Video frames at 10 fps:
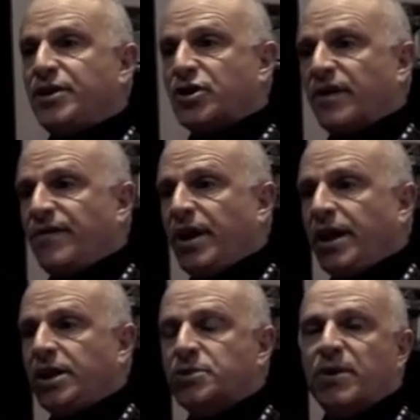
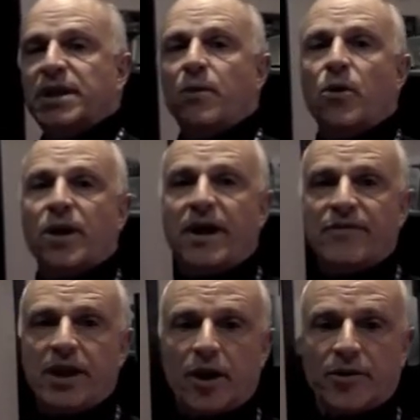HRVs, but they won't have
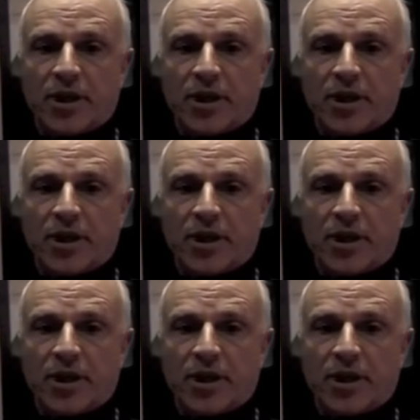the air,